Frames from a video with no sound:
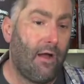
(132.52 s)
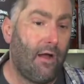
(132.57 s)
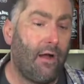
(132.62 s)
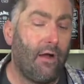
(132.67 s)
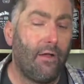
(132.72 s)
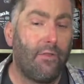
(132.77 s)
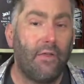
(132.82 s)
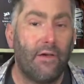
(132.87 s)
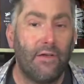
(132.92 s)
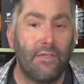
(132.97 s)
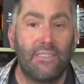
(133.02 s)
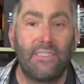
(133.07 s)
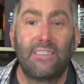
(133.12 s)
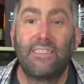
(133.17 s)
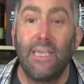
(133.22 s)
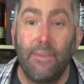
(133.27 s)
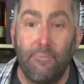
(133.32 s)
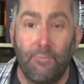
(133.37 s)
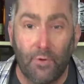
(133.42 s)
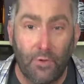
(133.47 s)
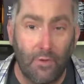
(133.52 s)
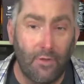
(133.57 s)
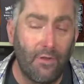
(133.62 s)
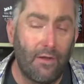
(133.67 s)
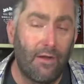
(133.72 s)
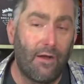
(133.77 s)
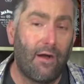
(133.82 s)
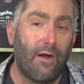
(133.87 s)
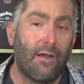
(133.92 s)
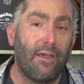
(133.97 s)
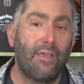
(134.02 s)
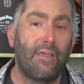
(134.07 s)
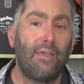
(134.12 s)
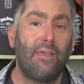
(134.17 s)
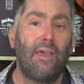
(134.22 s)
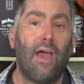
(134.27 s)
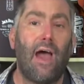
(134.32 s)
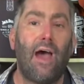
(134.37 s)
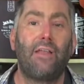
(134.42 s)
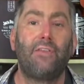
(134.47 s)
the steeple
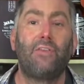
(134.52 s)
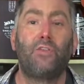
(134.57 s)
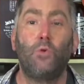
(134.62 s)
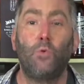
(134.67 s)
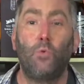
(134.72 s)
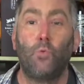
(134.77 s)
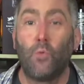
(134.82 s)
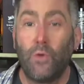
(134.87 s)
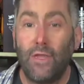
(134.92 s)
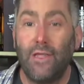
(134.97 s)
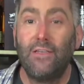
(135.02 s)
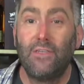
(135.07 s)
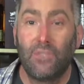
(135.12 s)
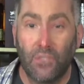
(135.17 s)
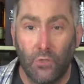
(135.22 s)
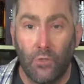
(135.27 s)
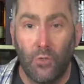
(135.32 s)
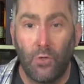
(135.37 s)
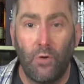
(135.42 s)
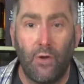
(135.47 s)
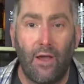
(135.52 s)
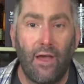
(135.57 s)
he had to redo.